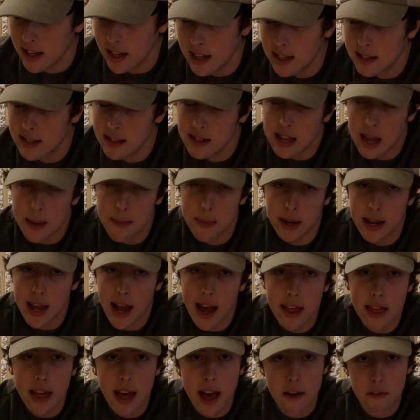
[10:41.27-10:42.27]
He's the type of
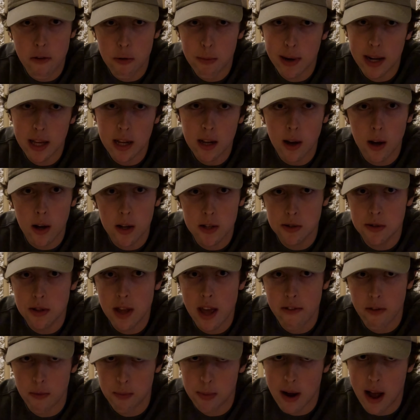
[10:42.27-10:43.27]
guy that everybody calls when
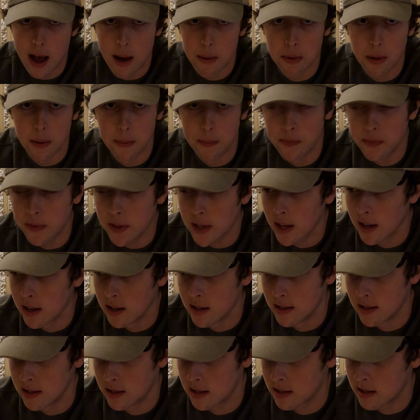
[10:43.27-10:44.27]
they have a problem
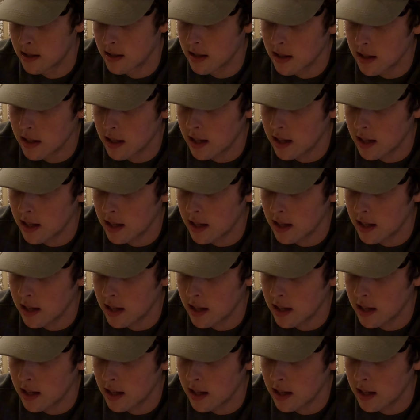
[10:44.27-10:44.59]
because